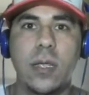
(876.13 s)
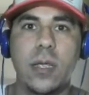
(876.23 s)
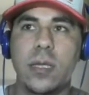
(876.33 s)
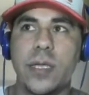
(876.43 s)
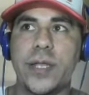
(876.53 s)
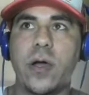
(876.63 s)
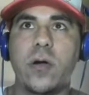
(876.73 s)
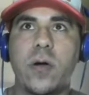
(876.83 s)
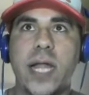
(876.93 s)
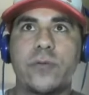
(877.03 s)
you
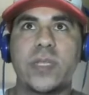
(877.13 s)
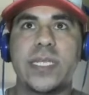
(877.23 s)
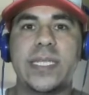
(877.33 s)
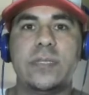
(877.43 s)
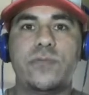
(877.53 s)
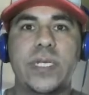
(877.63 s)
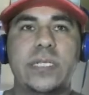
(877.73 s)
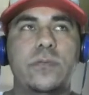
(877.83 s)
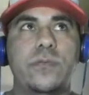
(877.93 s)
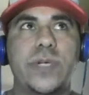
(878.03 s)
know, I don't really need
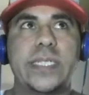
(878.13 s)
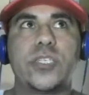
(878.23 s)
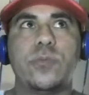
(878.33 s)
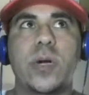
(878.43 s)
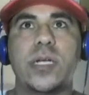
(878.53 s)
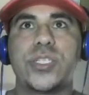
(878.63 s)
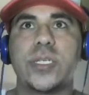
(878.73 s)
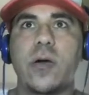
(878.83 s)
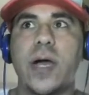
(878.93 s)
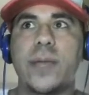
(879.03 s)
read too much, you
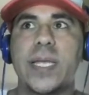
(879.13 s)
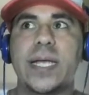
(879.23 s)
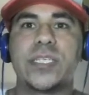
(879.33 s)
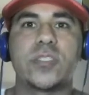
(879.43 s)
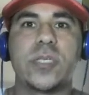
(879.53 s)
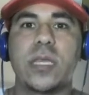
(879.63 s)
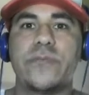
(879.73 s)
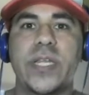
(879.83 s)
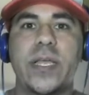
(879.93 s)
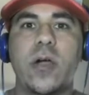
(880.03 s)
know. I mean, I just saw the
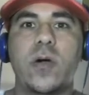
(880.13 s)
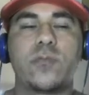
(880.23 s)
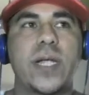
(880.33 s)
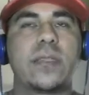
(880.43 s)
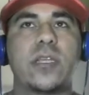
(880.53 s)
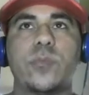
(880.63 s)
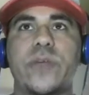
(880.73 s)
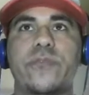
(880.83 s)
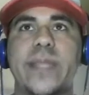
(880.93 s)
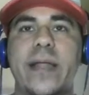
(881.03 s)
video and read a little bit
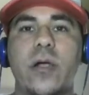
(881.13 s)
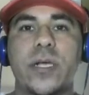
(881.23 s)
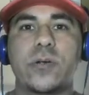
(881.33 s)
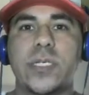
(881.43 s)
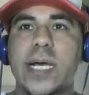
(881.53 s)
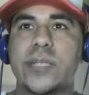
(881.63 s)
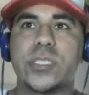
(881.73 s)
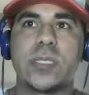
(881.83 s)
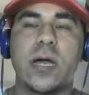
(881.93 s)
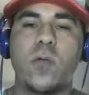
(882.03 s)
from that article, and I
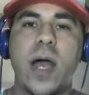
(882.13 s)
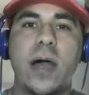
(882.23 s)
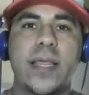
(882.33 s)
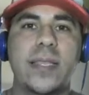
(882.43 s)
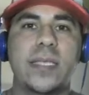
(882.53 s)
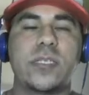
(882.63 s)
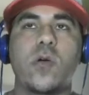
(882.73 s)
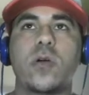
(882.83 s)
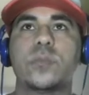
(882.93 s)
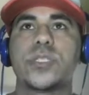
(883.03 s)
just thought, wow, that's a
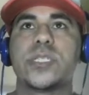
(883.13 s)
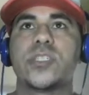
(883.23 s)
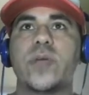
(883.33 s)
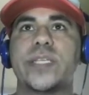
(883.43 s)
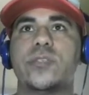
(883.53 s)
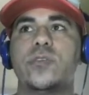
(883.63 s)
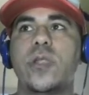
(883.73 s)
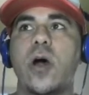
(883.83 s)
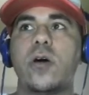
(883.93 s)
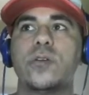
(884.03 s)
horrible situation. Who
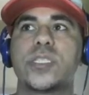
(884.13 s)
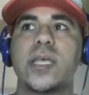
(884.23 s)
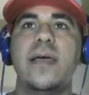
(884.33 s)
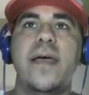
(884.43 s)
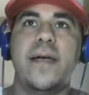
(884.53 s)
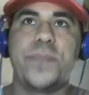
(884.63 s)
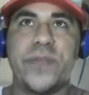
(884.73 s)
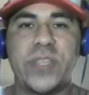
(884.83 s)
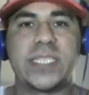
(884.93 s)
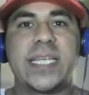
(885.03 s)
knows
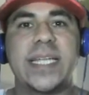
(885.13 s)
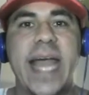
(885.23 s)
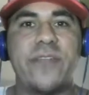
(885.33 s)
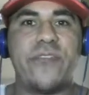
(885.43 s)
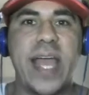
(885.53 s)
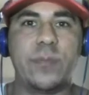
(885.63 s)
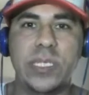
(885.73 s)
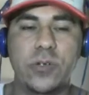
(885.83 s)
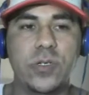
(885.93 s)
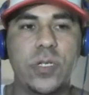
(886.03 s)
if this kid had
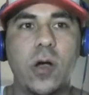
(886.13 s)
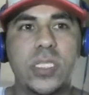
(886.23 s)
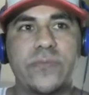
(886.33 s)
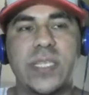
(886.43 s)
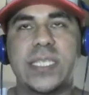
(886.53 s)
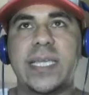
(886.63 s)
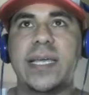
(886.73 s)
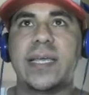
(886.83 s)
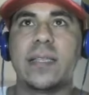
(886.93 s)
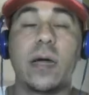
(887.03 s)
family? Who knows if
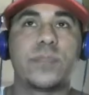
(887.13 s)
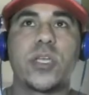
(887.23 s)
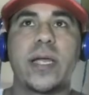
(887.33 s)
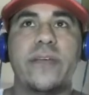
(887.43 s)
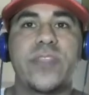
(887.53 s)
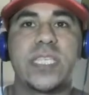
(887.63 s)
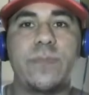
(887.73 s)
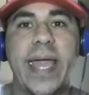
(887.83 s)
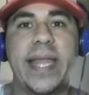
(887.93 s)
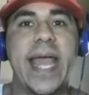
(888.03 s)
if this
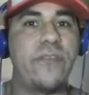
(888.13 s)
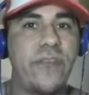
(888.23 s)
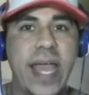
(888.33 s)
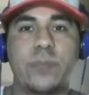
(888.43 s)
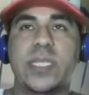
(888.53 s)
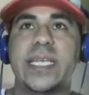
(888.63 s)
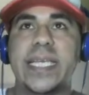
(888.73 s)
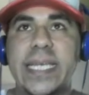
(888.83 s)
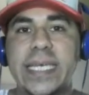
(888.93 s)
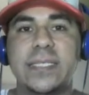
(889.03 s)
man had a family,
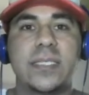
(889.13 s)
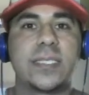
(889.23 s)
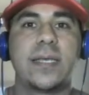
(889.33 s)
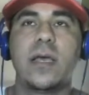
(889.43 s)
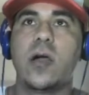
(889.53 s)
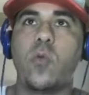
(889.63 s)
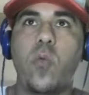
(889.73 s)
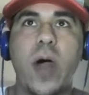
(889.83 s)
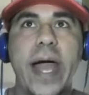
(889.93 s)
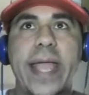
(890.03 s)
kids, a
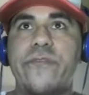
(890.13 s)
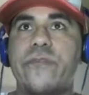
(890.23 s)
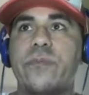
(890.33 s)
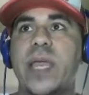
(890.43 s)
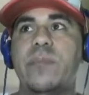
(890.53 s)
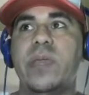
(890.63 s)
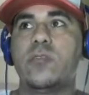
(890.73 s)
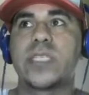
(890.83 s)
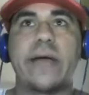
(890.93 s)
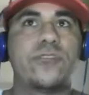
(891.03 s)
wife? Maybe he
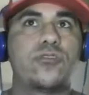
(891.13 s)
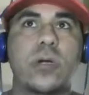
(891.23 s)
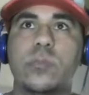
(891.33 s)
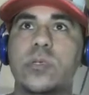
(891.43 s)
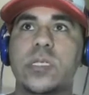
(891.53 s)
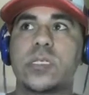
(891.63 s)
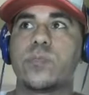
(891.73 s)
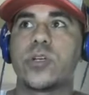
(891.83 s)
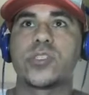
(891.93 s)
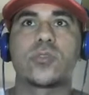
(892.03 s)
was having trouble in his
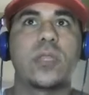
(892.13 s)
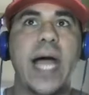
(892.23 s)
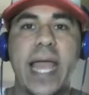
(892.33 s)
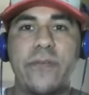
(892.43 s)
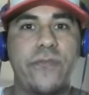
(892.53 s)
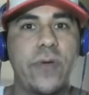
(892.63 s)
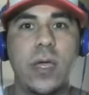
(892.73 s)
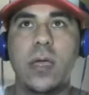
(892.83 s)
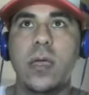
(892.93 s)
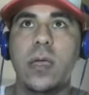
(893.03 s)
personal life.
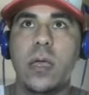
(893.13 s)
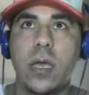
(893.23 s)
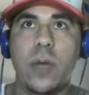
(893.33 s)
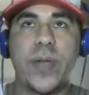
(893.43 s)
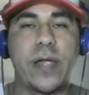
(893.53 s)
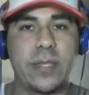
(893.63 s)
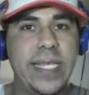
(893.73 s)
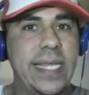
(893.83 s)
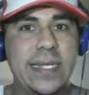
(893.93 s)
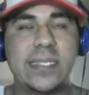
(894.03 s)
Apparently,
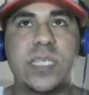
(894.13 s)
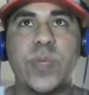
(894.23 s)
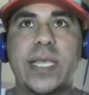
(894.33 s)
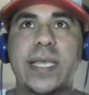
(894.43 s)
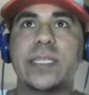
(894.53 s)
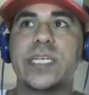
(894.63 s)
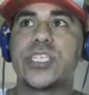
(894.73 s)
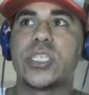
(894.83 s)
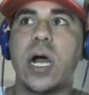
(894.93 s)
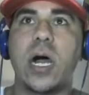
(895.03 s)
he didn't speak
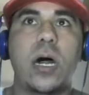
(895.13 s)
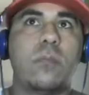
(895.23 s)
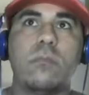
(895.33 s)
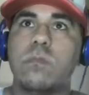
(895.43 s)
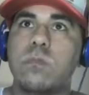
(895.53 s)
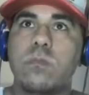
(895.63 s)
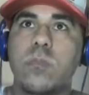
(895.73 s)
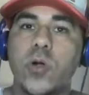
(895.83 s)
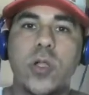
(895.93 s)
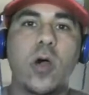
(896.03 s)
English.
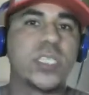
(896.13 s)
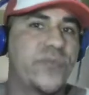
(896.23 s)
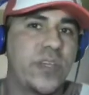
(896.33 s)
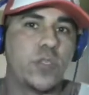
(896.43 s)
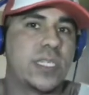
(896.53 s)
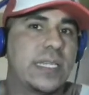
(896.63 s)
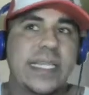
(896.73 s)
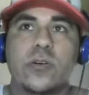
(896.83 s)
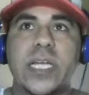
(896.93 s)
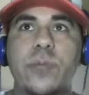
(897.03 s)
Who knows if he was an
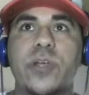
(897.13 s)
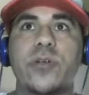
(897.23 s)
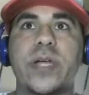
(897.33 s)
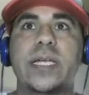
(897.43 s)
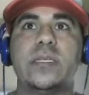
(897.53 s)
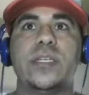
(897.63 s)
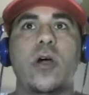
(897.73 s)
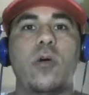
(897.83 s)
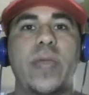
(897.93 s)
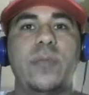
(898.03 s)
illegal immigrant? You
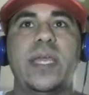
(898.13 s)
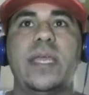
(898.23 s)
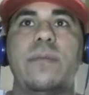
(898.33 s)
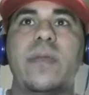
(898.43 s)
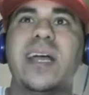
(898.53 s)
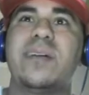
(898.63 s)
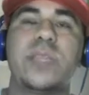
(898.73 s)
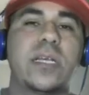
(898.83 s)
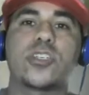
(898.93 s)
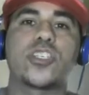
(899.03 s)
know, maybe
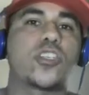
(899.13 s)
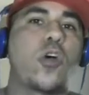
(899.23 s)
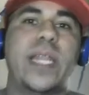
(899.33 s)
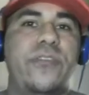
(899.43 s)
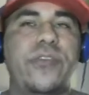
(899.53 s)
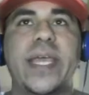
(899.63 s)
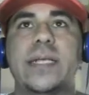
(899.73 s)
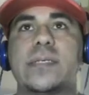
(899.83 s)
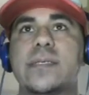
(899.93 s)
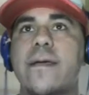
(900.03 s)
there are so many things